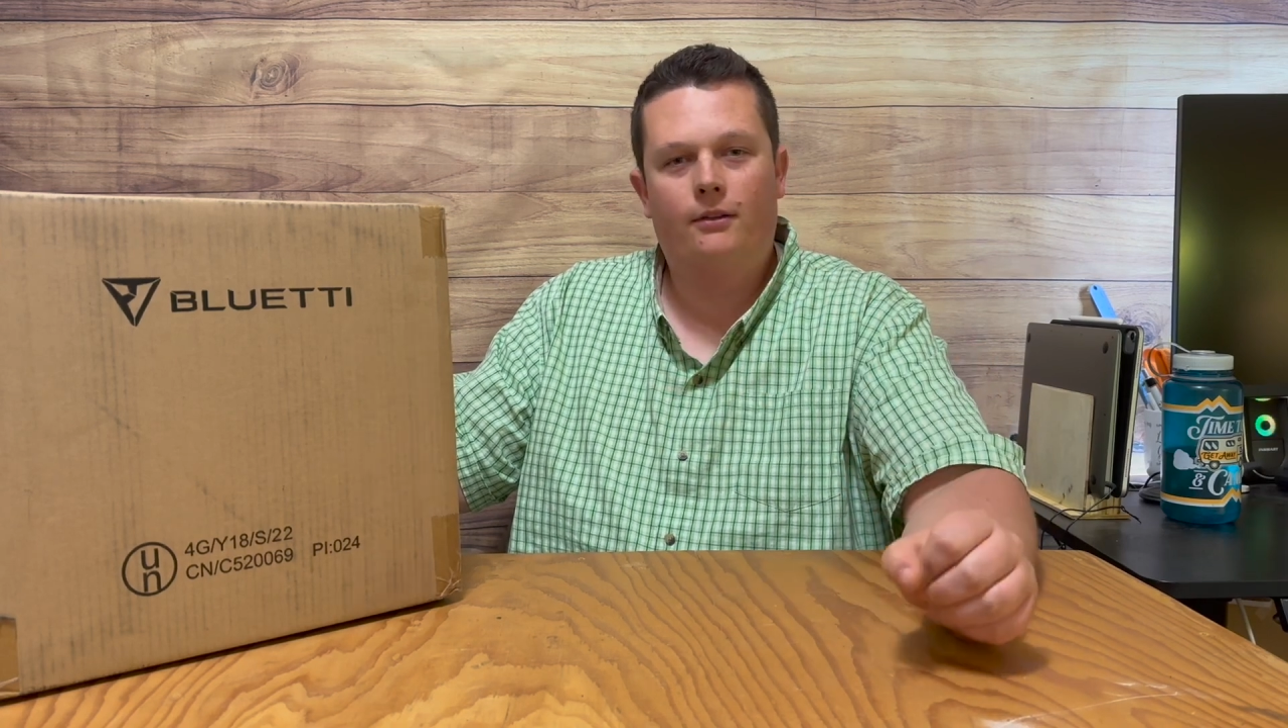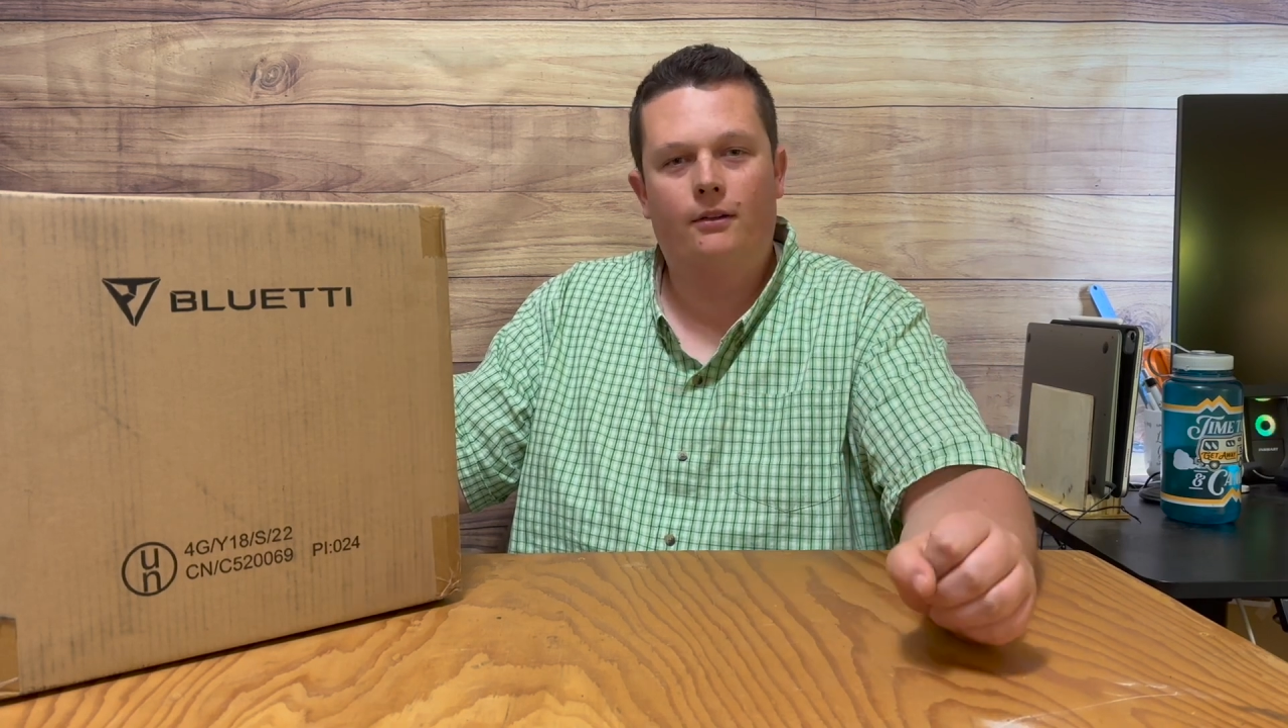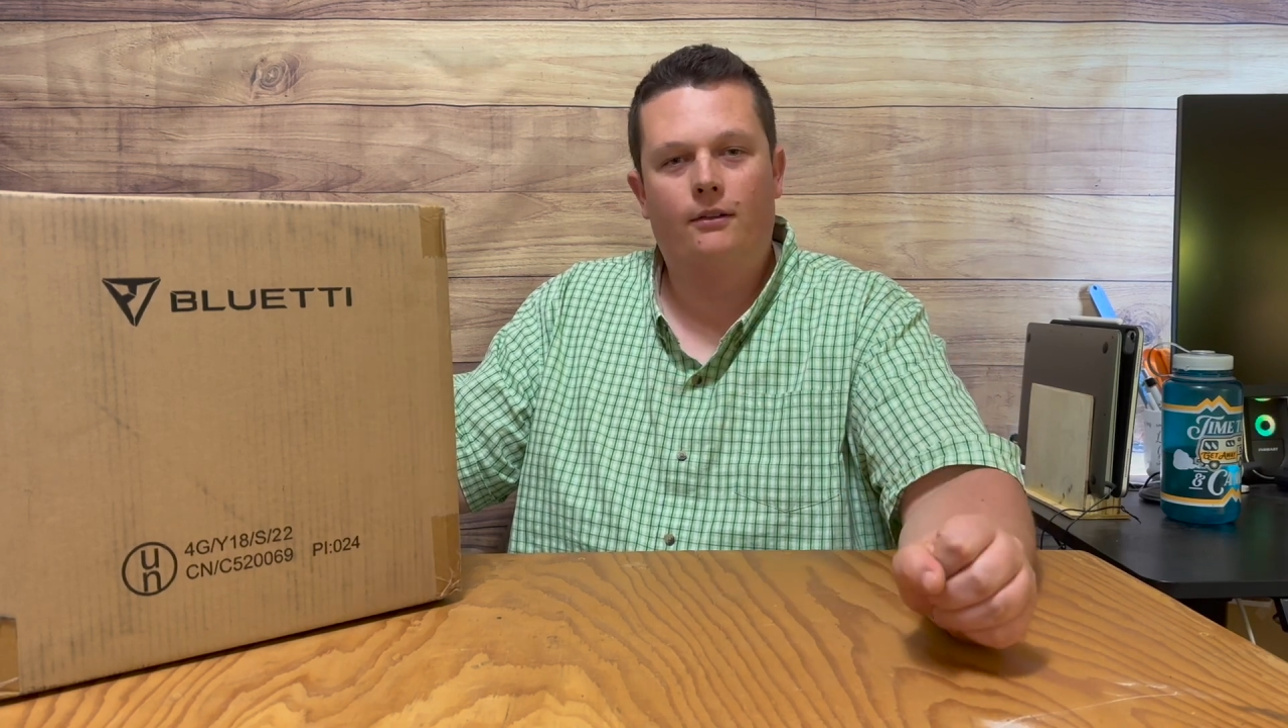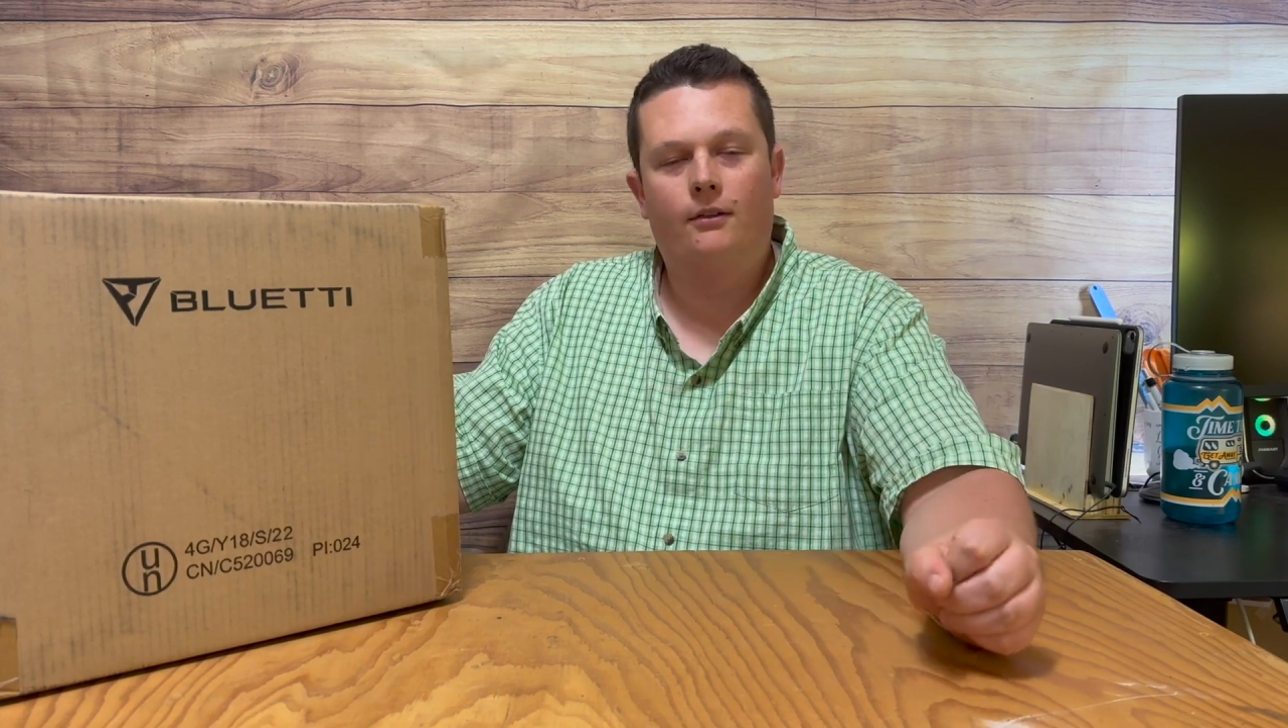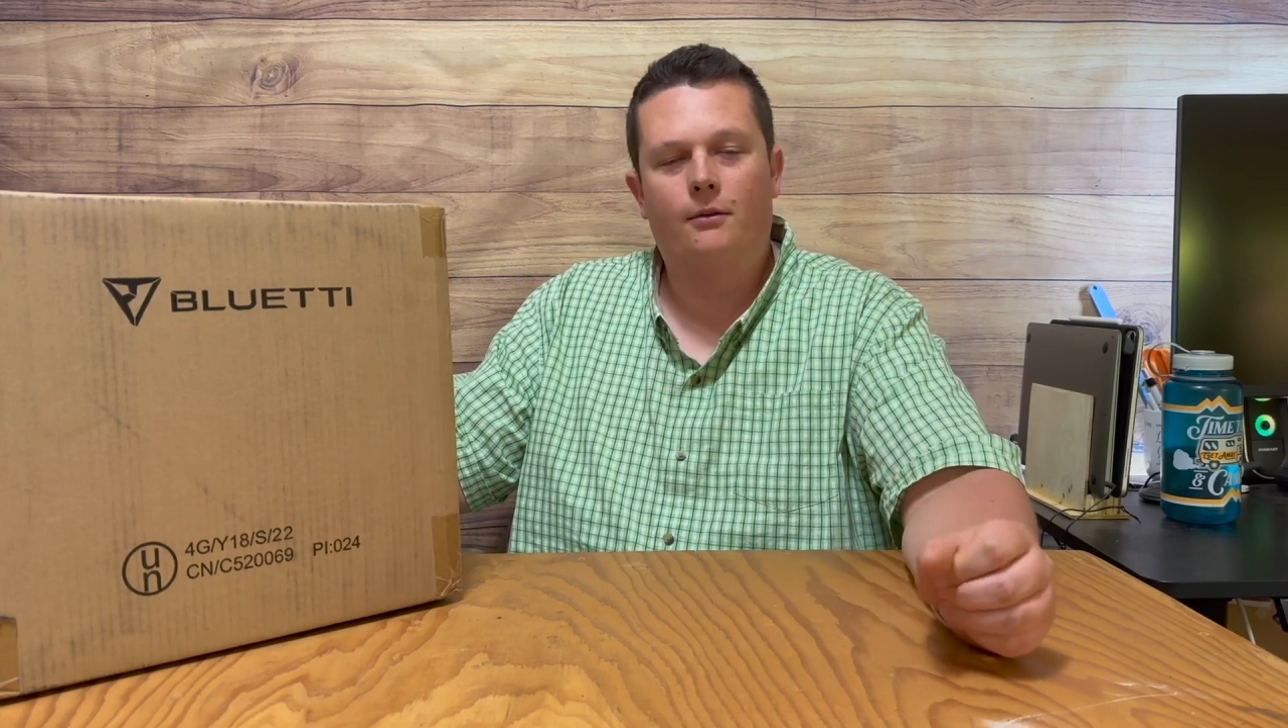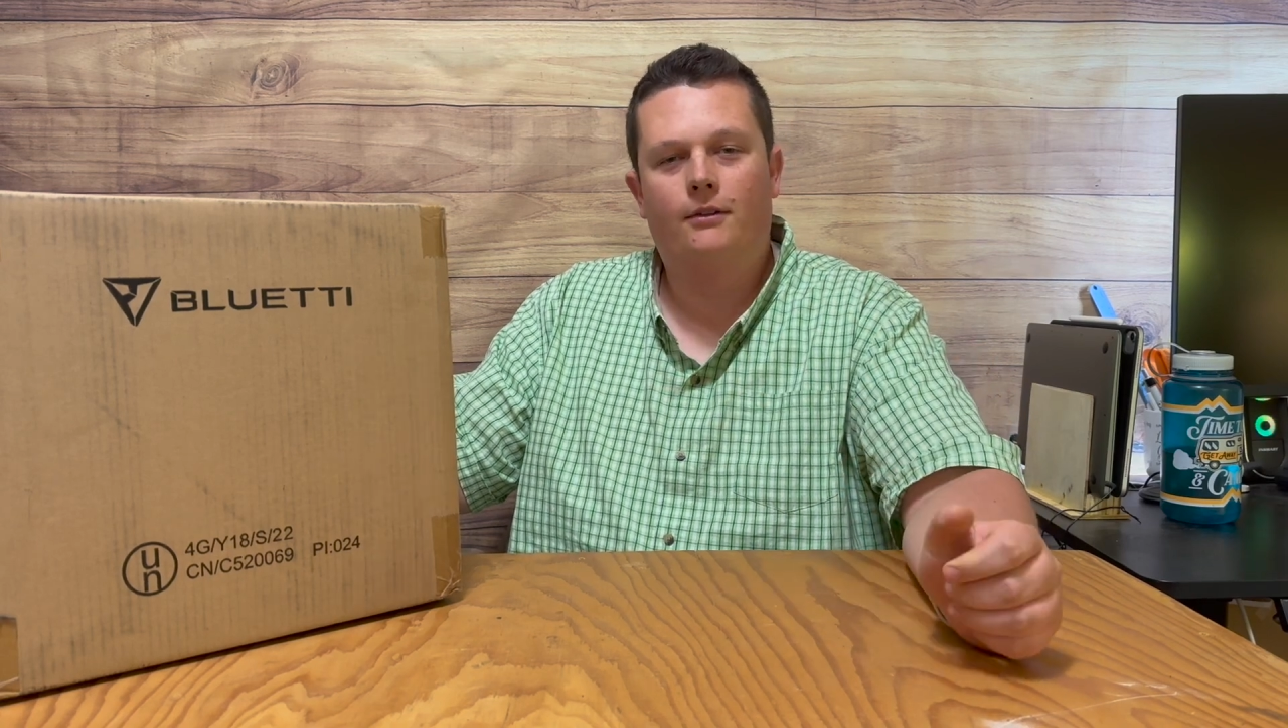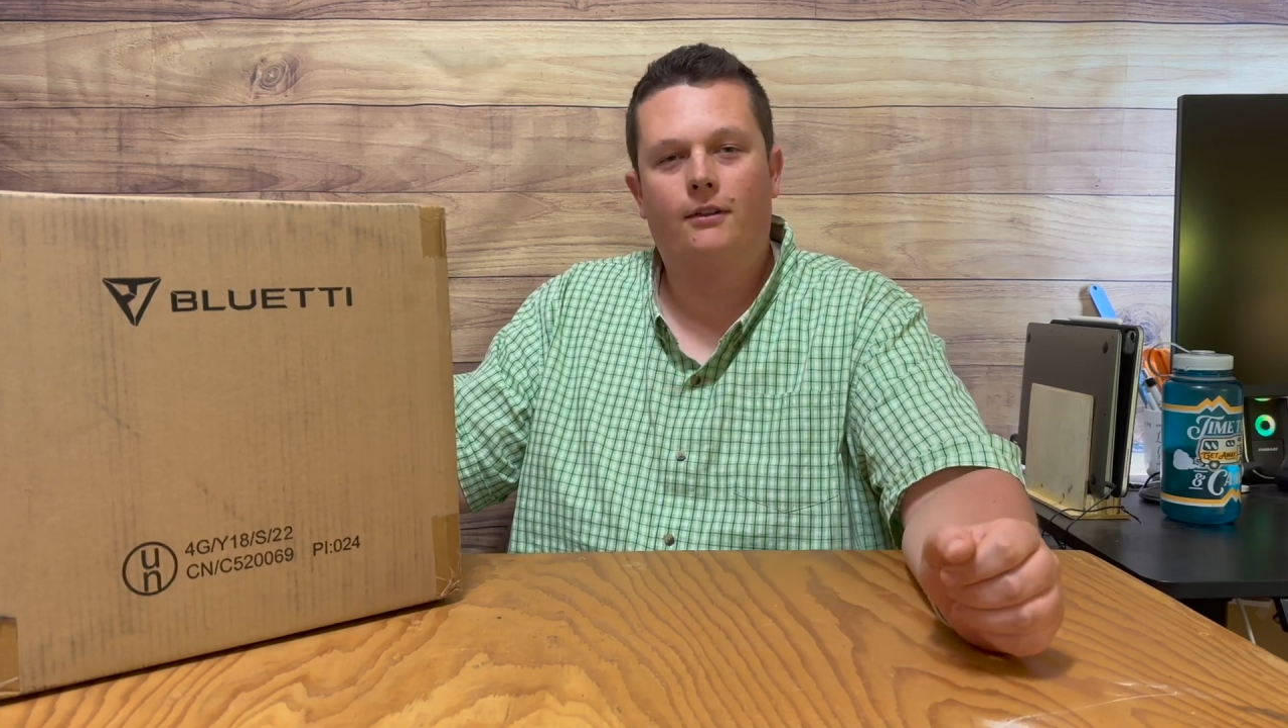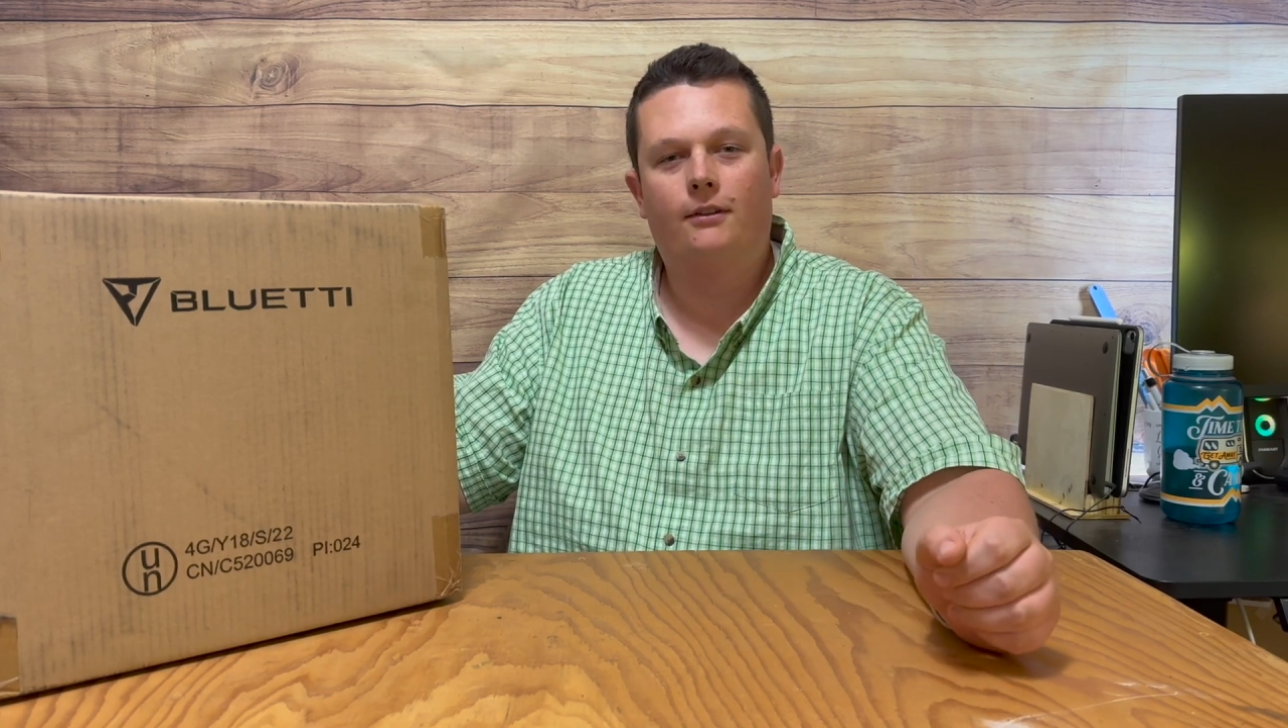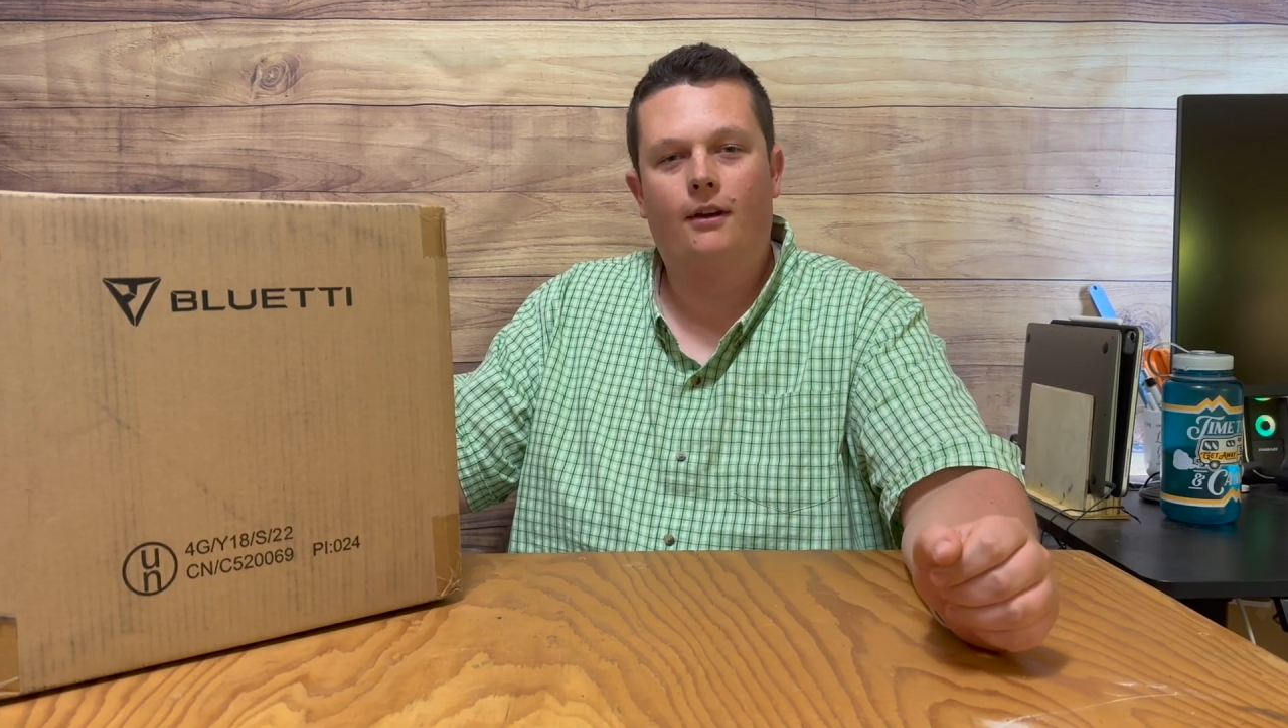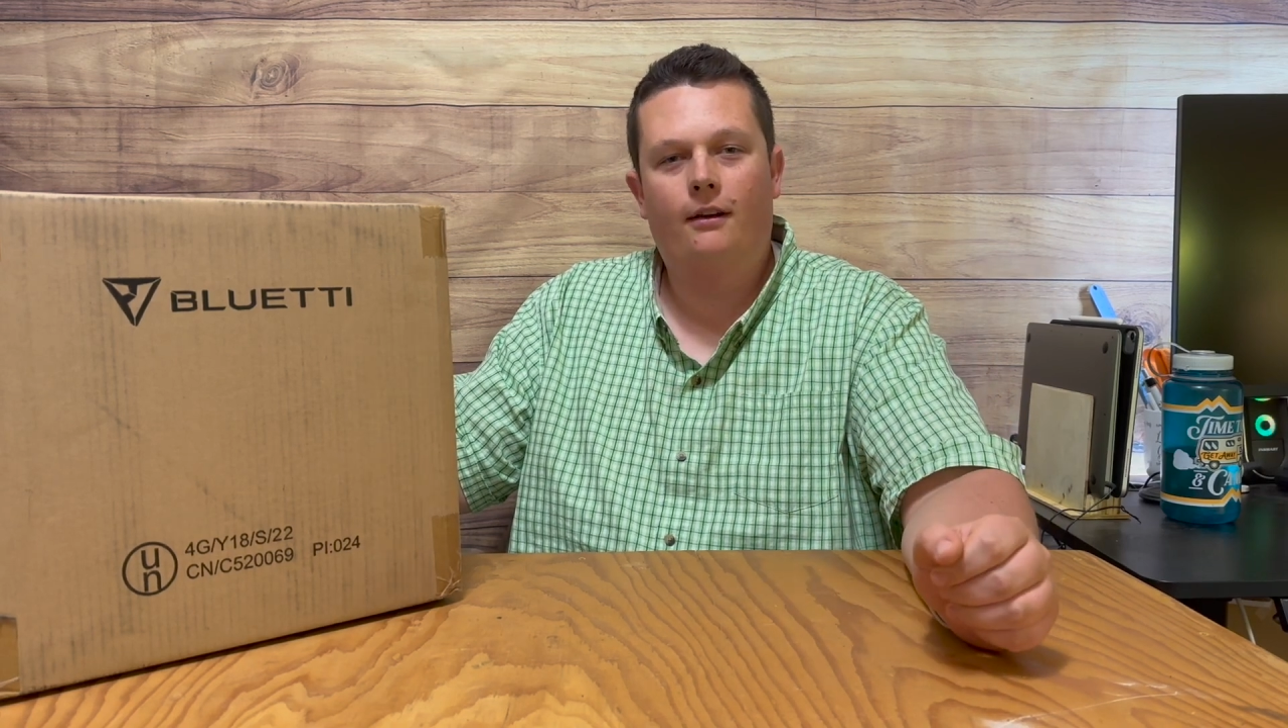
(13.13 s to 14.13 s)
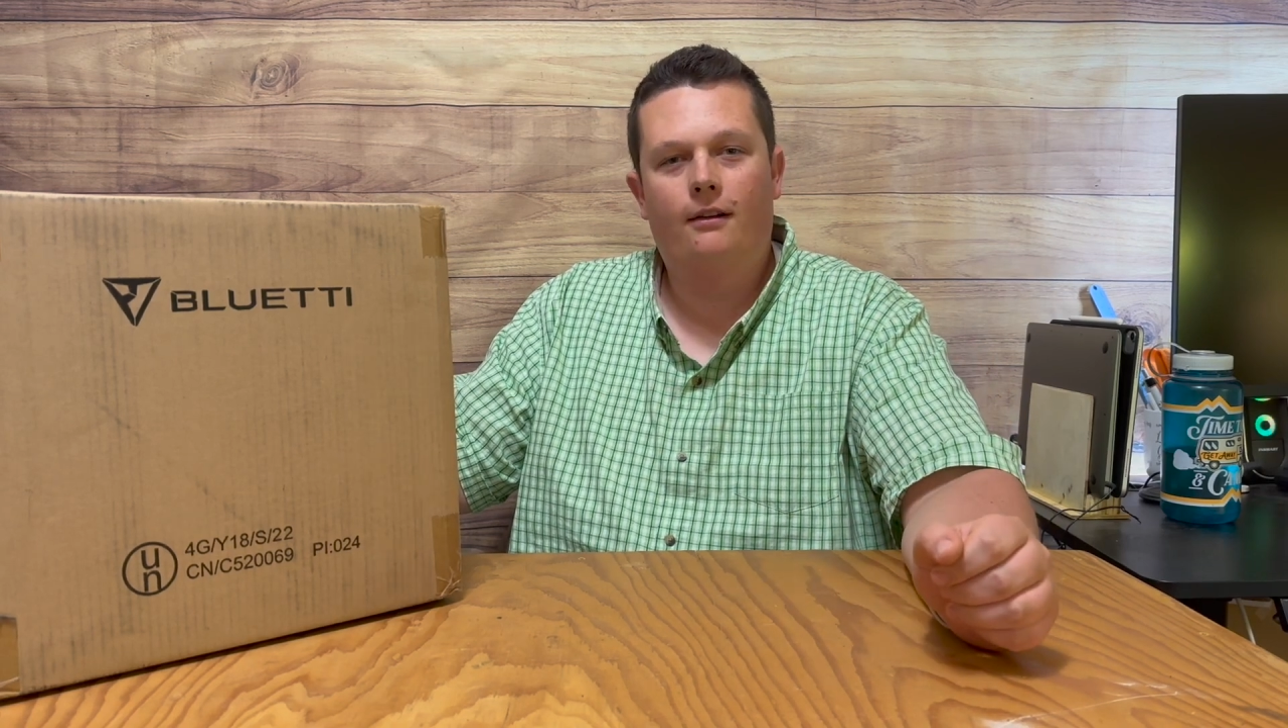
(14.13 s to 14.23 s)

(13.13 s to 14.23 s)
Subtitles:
and see what's inside.